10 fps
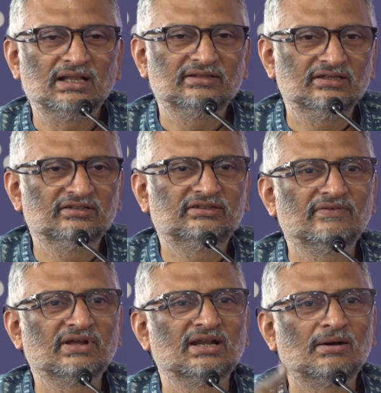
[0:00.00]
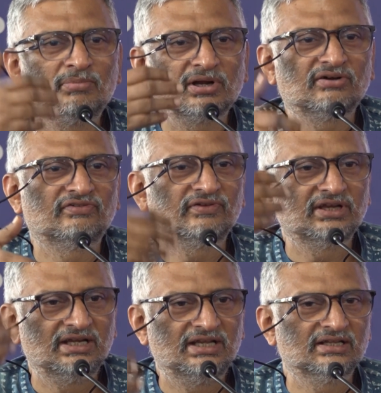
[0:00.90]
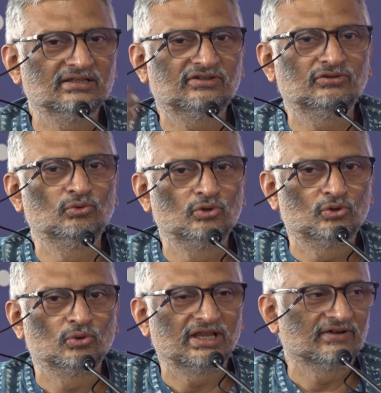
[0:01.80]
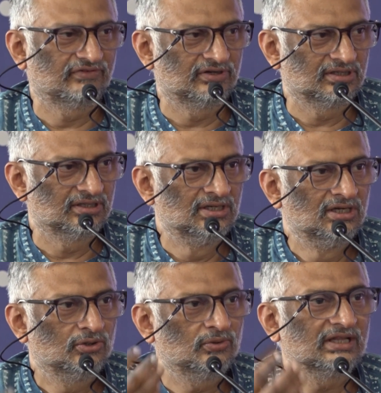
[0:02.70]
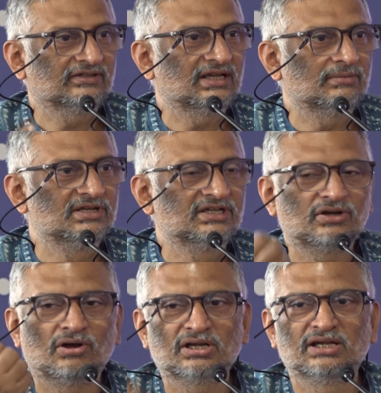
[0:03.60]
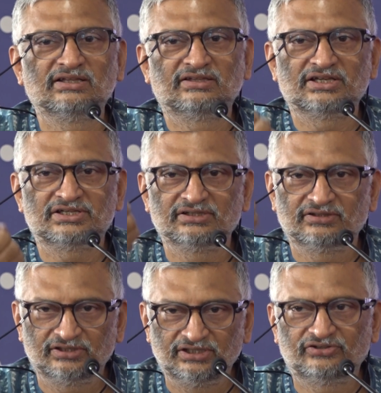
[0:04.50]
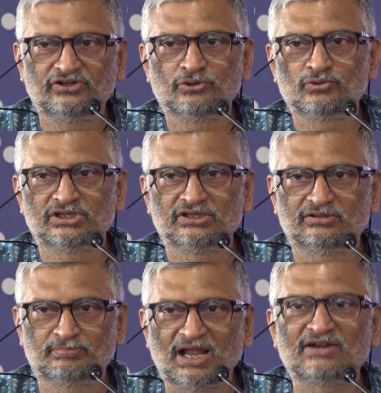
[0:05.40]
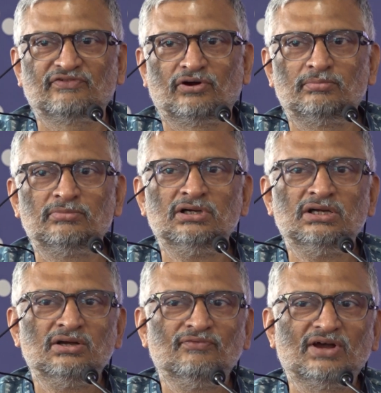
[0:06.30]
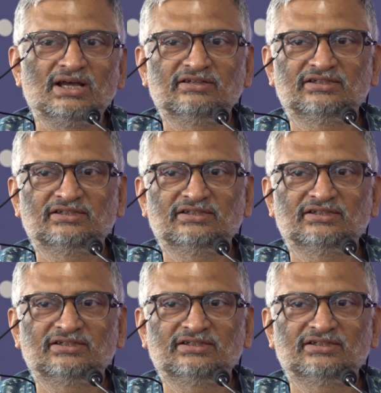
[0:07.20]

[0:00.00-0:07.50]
like this, there were a number of Indians who took effort to establish organizations, institutions, platform where